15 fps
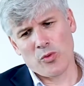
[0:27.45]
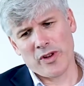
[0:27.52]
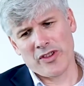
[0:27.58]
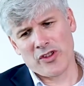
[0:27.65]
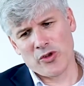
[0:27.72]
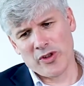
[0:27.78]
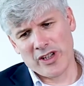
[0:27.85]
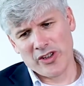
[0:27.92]

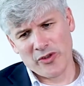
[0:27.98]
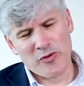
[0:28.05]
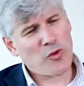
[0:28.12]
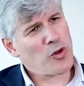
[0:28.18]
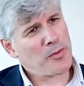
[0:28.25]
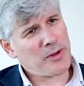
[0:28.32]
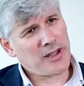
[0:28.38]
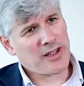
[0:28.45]
with
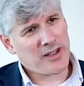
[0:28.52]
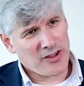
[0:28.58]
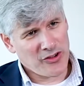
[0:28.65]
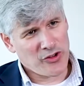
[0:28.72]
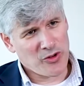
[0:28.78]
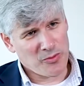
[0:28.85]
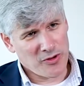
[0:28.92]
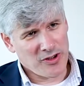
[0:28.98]
transforming the
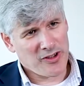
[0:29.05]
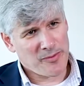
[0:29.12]
consumer